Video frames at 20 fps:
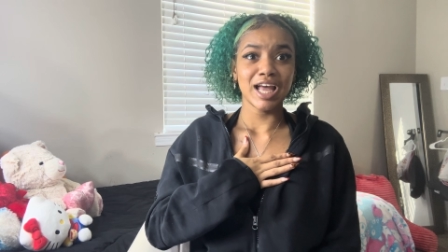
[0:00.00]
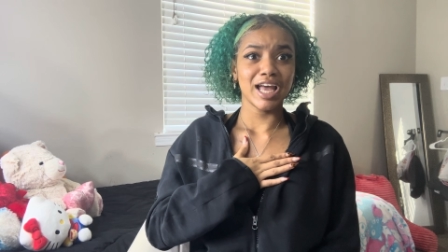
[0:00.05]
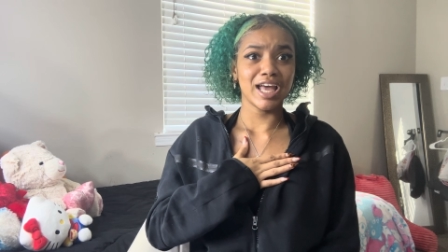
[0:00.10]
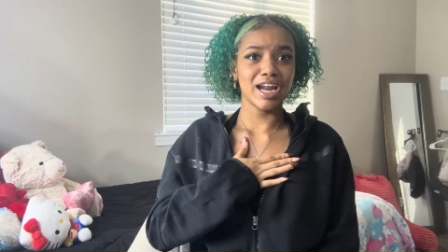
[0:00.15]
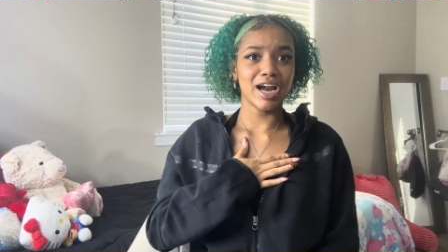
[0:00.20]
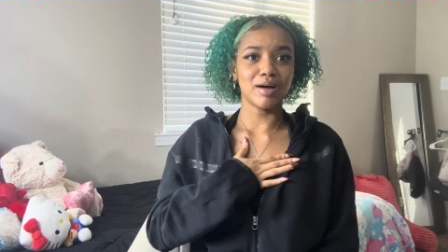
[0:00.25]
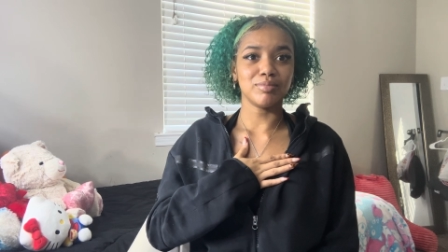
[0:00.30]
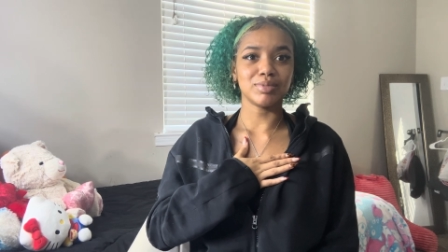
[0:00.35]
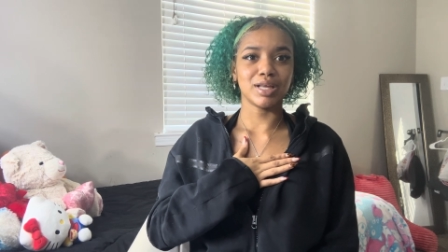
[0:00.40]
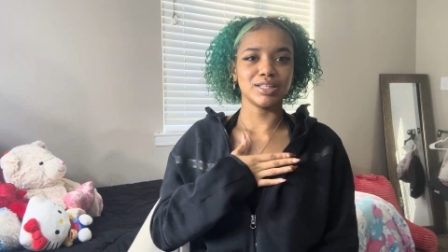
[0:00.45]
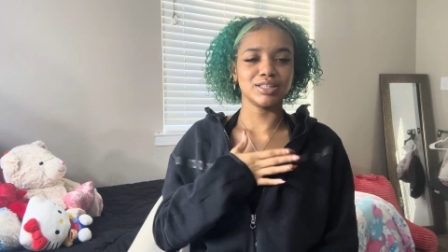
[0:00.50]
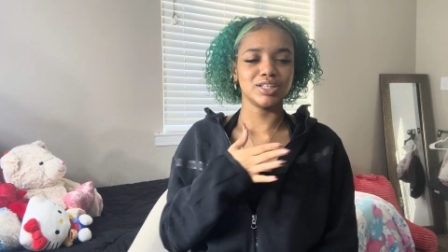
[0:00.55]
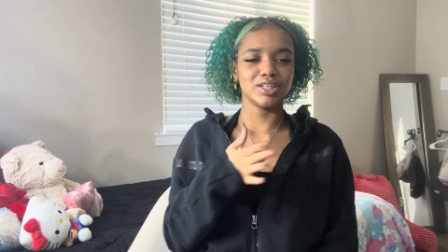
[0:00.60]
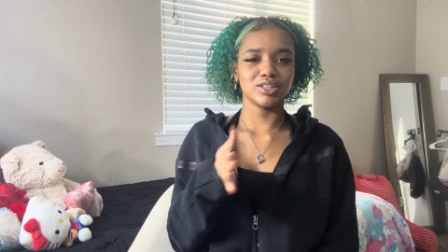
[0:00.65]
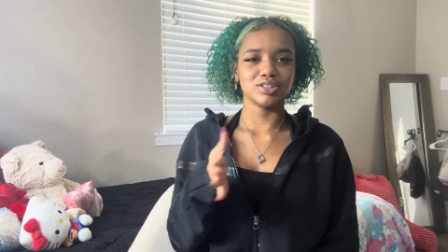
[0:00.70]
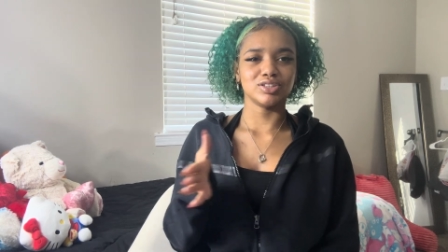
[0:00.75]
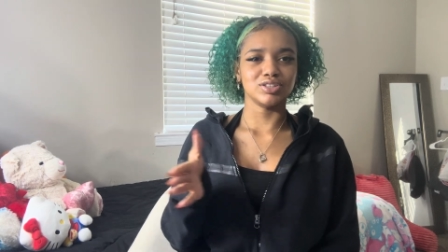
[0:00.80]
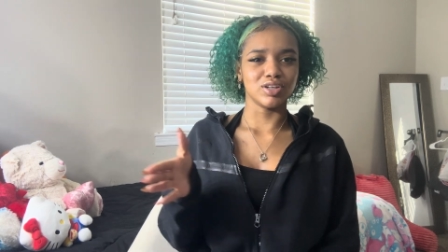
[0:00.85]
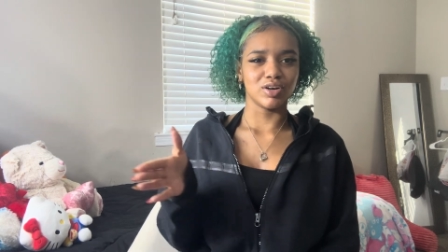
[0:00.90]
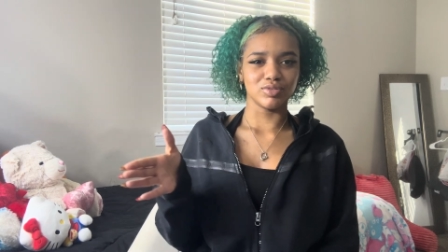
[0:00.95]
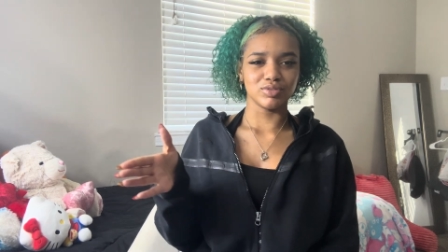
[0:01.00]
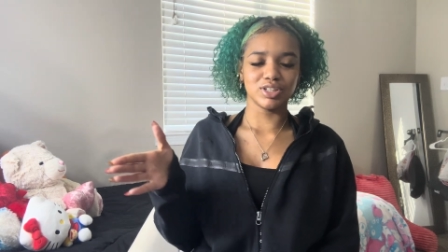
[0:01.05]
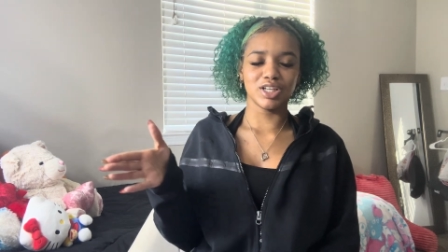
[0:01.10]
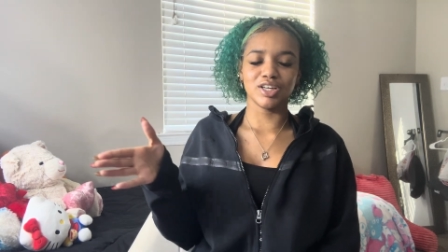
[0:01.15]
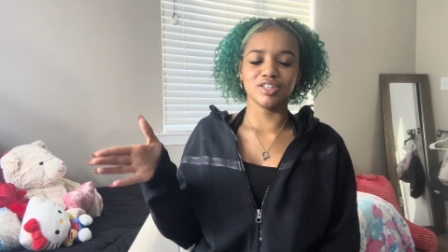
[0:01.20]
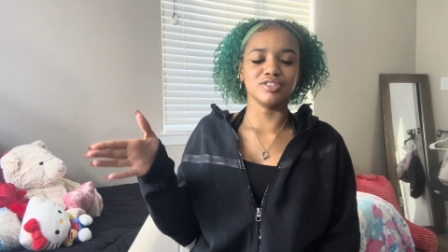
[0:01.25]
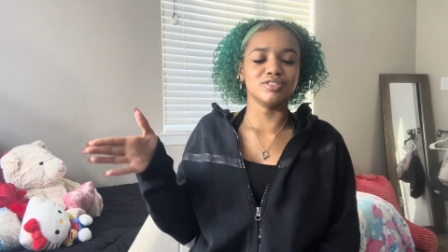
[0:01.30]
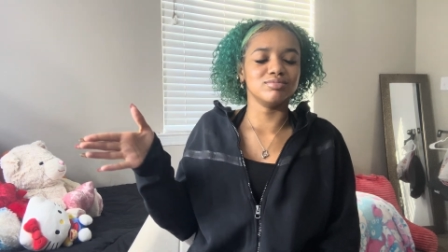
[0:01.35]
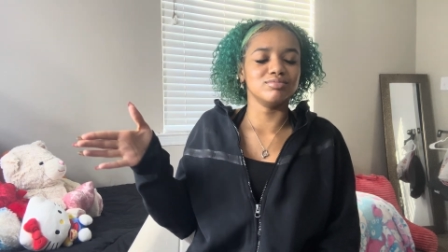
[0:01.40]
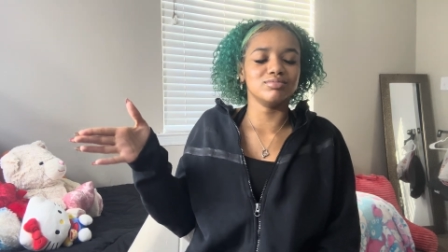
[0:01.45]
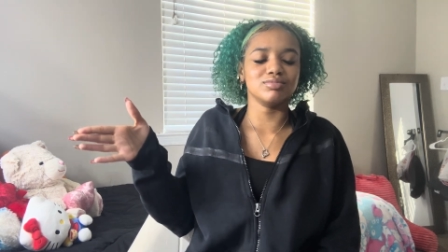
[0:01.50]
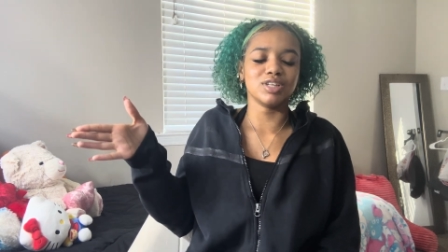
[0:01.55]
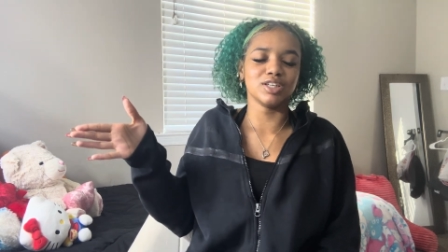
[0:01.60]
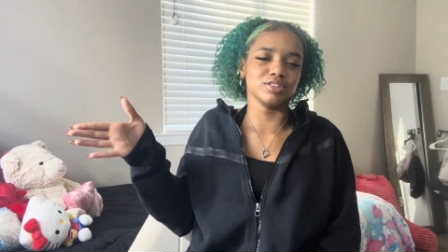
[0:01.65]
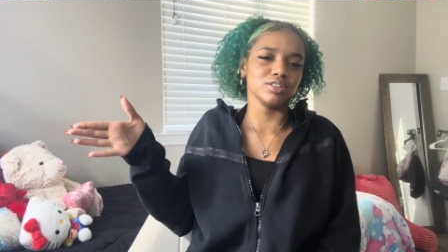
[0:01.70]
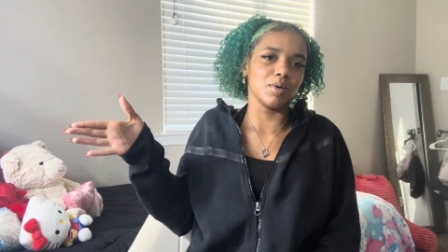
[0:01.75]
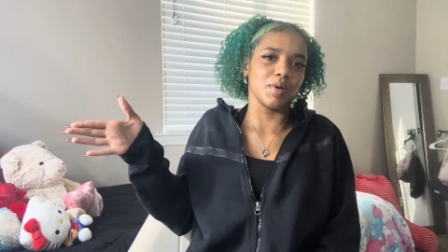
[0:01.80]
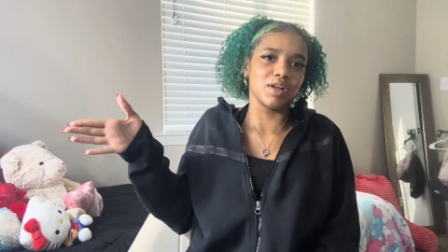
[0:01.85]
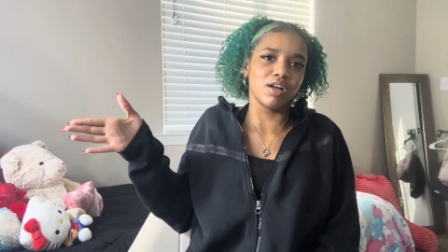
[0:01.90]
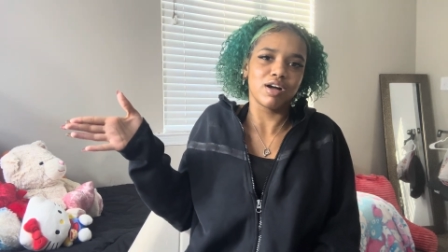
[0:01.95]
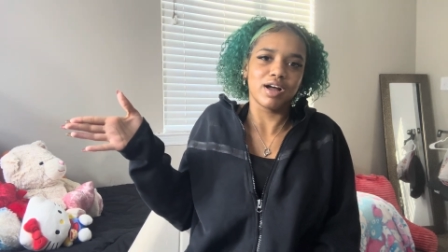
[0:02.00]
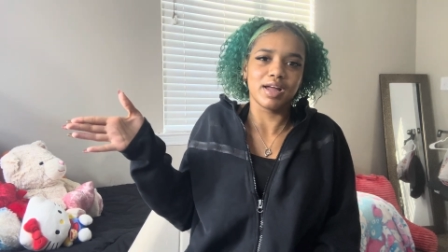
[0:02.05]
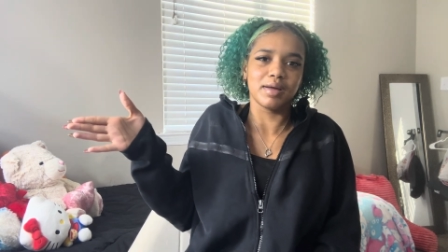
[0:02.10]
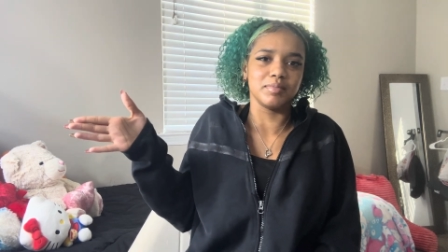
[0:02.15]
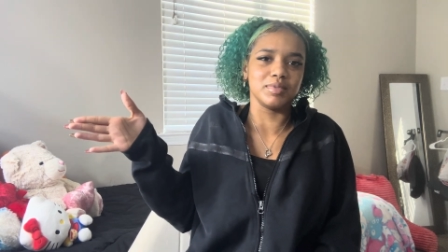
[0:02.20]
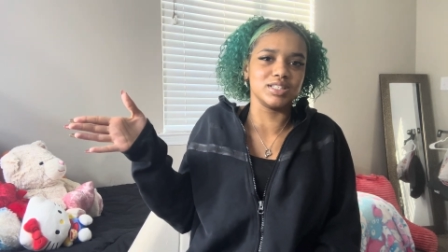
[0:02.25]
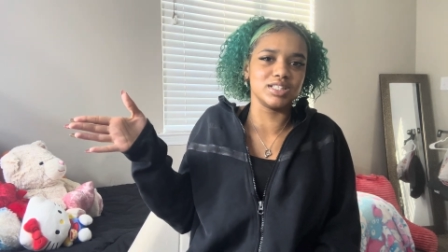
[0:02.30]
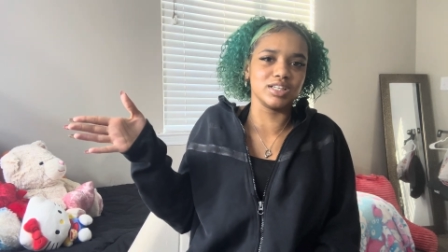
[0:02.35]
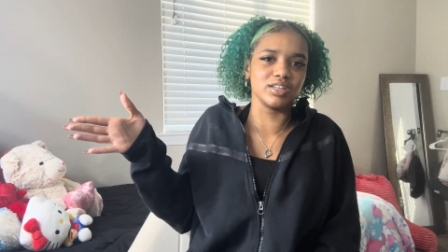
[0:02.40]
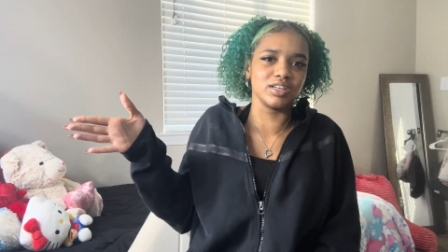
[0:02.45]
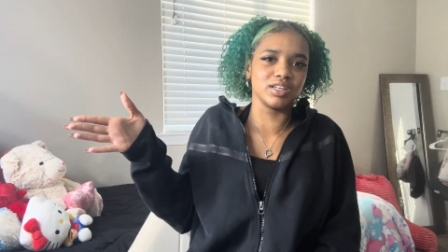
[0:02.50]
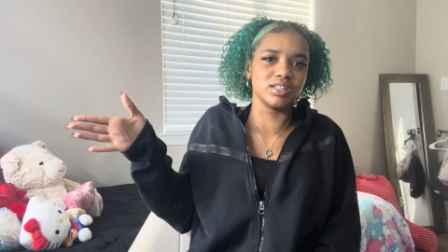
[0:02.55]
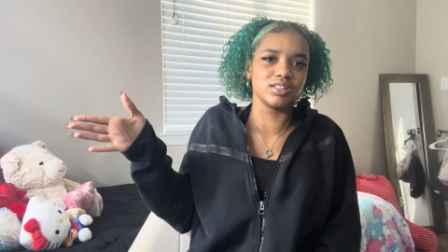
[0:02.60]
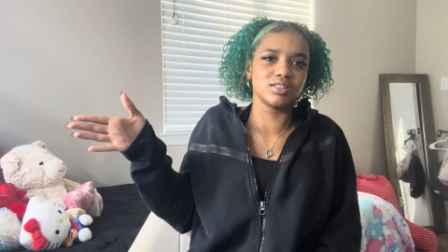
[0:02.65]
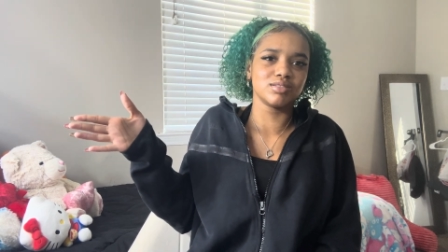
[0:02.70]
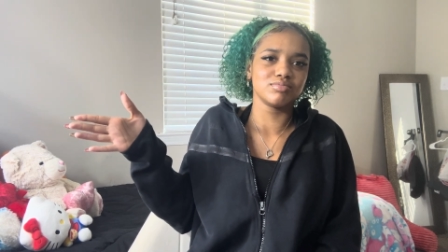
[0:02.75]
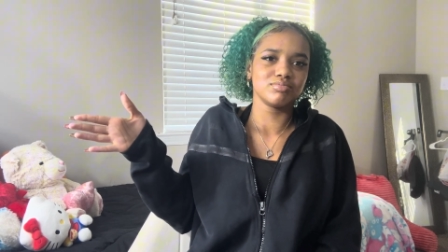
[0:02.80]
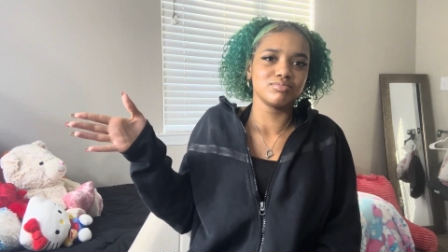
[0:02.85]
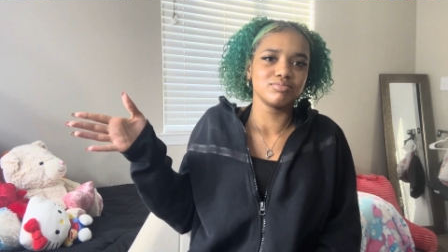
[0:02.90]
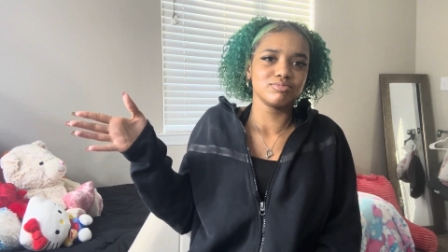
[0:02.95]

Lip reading: And I'm like, there's no, y'all can't be serious.